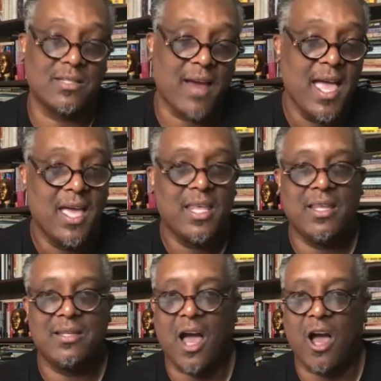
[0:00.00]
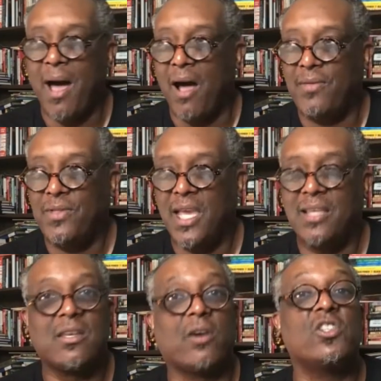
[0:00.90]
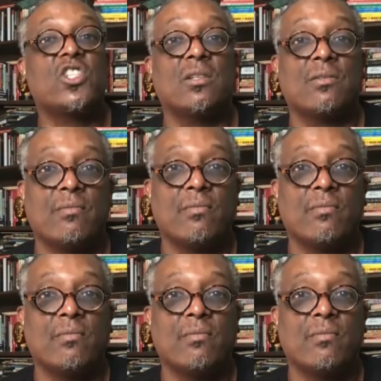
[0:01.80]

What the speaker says: right? They talk about the exertion.